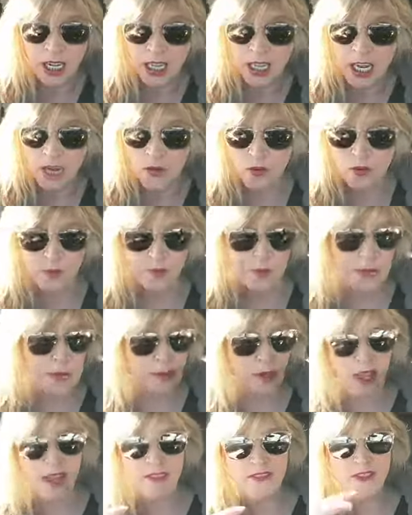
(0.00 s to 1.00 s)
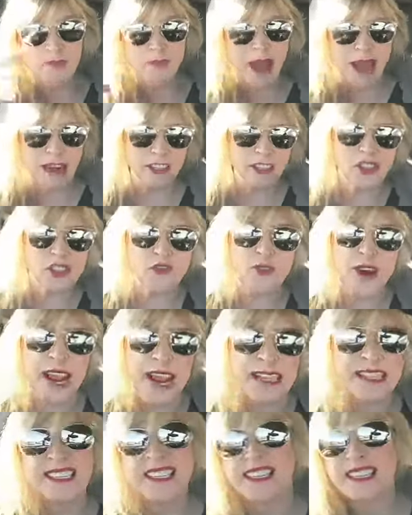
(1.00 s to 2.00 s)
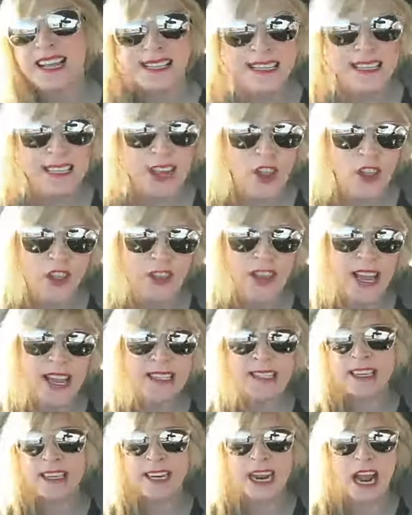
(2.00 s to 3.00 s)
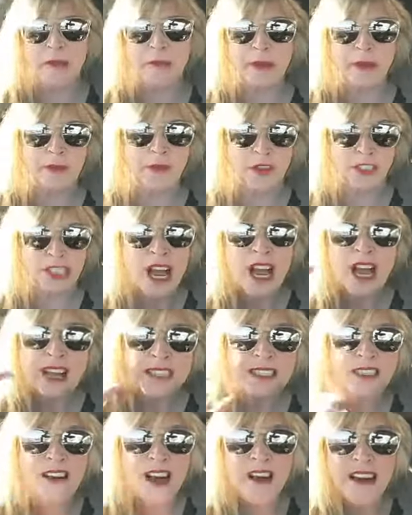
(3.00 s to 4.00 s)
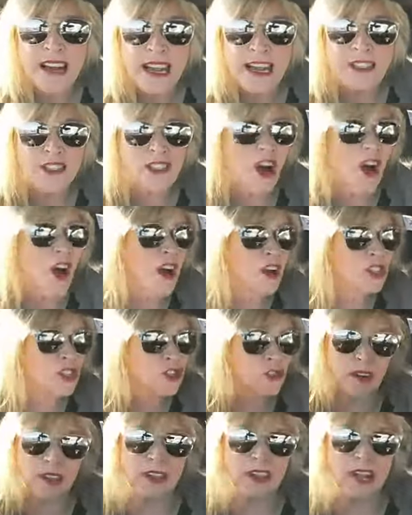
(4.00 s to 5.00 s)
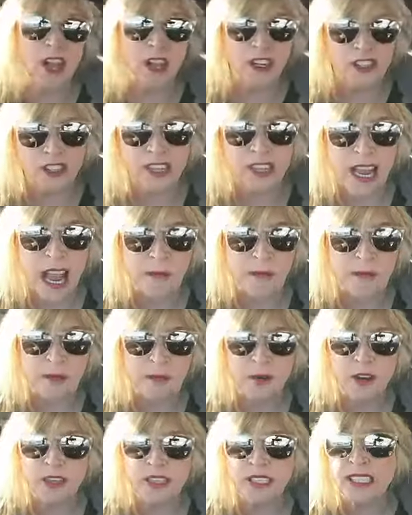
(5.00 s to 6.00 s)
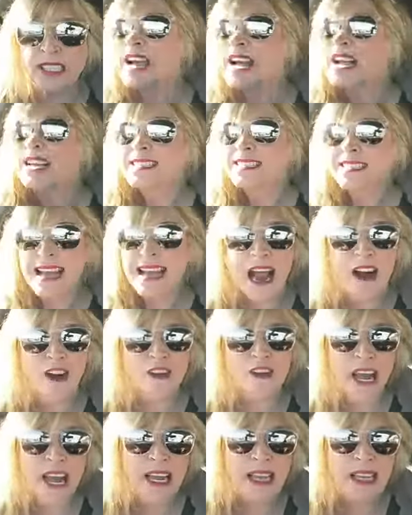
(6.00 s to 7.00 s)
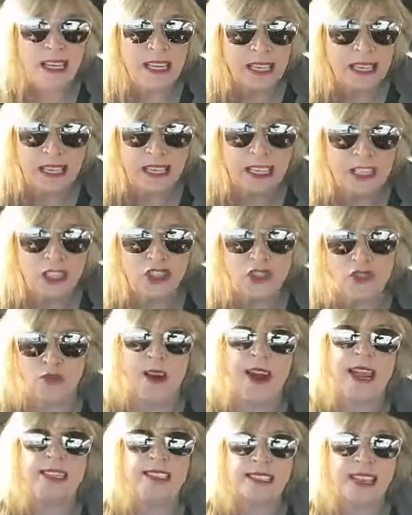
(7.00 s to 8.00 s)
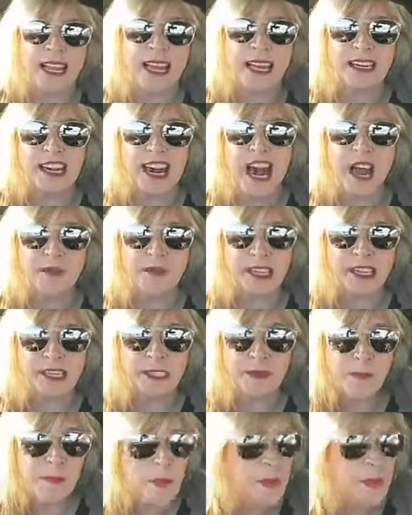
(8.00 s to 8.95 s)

like where people have their model trains and they sell things in comic books. Sunday is strictly all just comic books. Saturday is trains and comics.